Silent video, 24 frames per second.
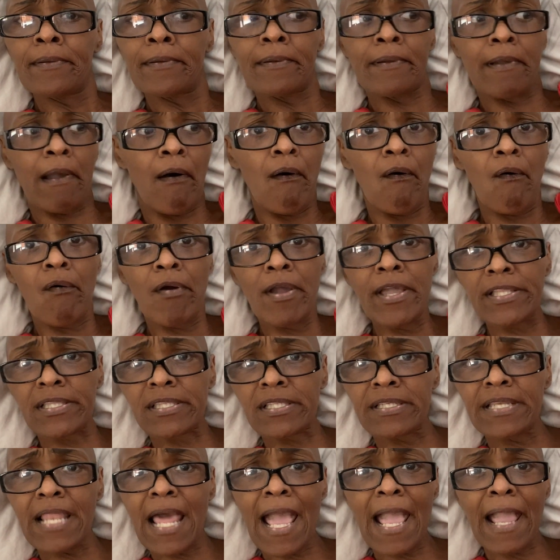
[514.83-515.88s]
Don't hit
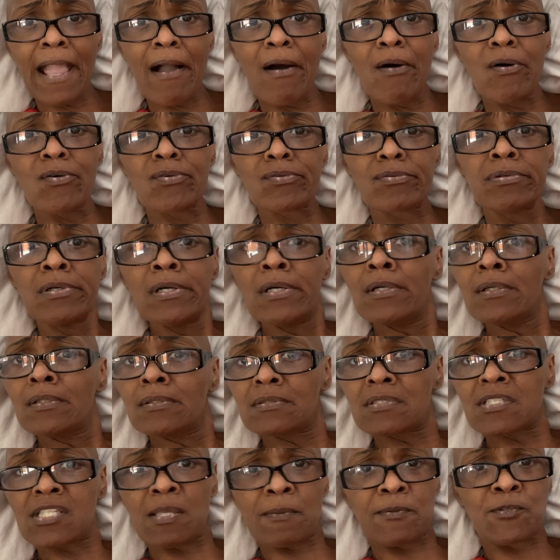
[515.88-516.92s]
the dang on
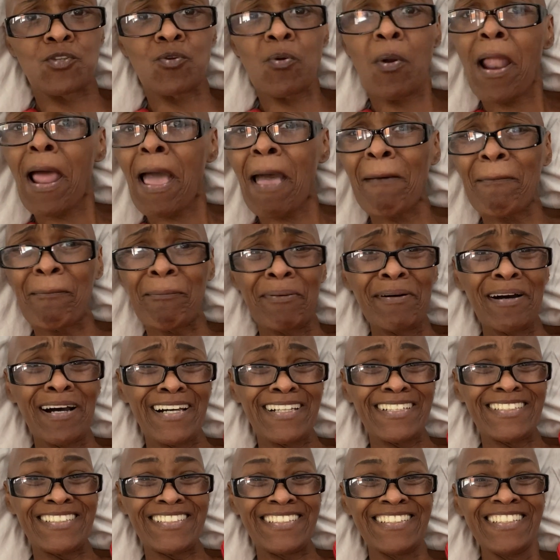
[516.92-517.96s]
subscribe
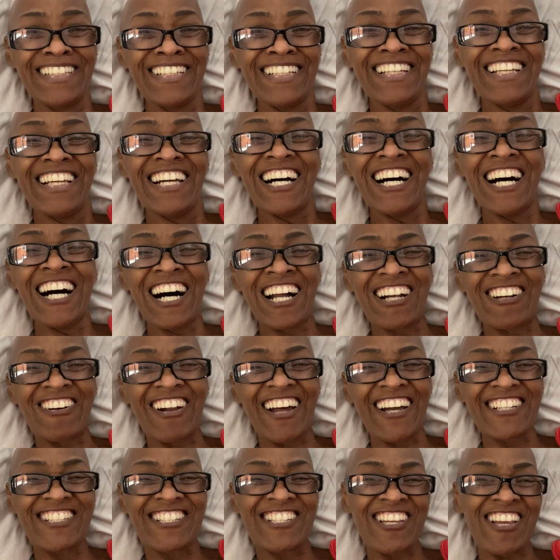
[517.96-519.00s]
button. All
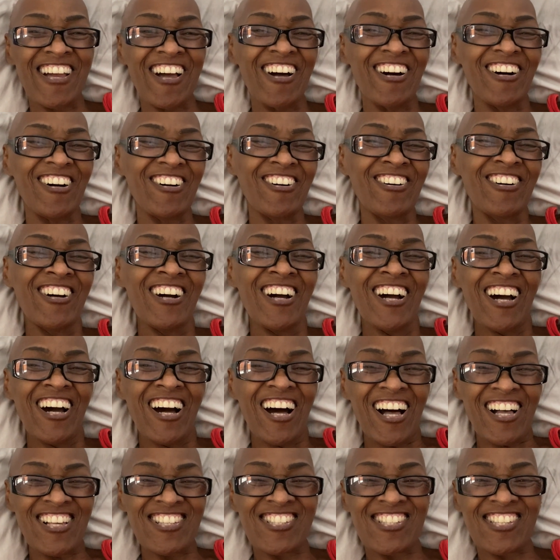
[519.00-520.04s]
right, y'all.
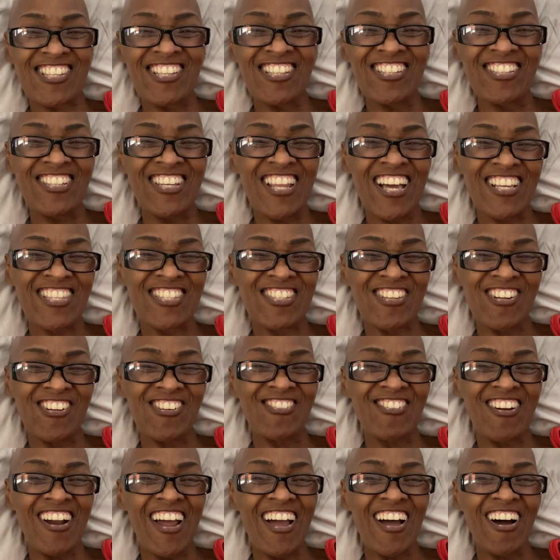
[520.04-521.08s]
I'll see you next go
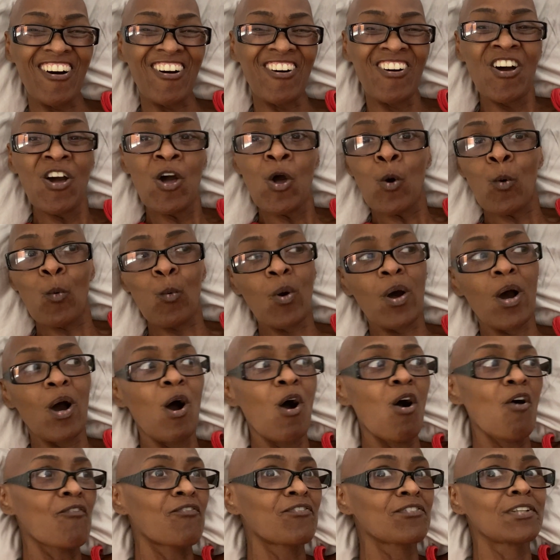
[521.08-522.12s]
round. Well,
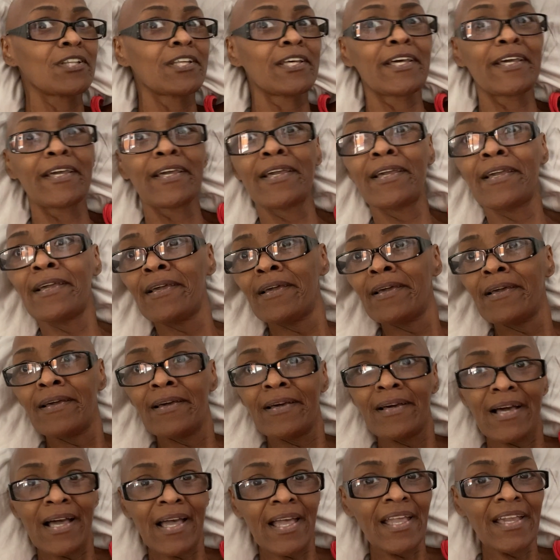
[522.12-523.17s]
hopefully
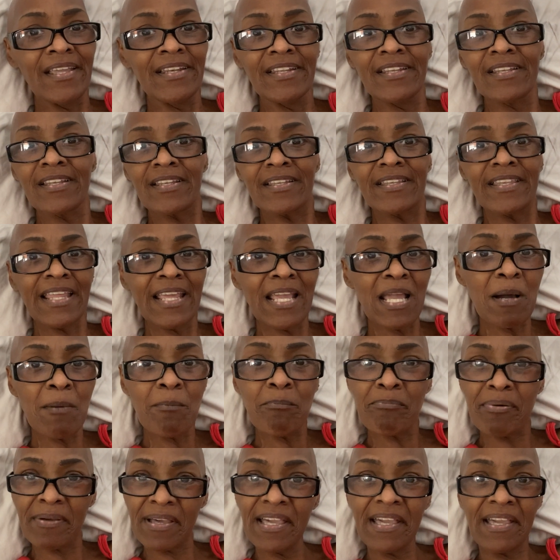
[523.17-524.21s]
I ain't in the
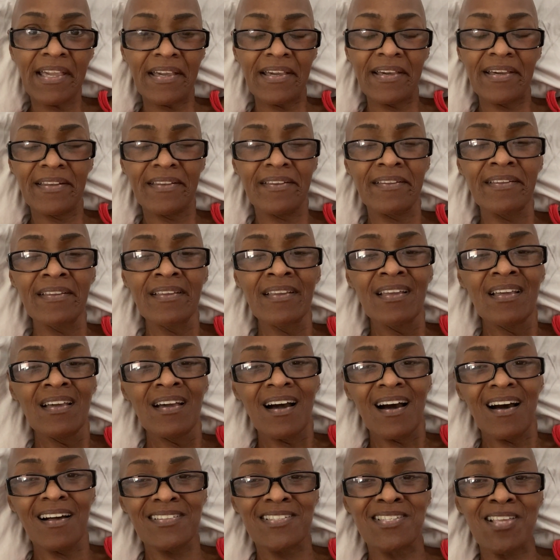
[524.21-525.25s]
damn bed.
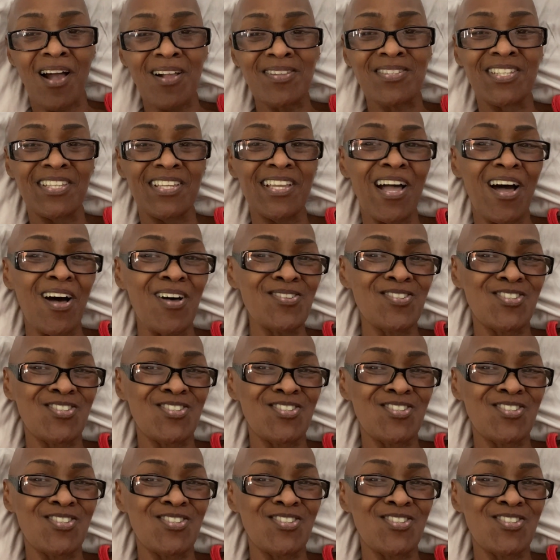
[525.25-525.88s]
I'll talk to y'all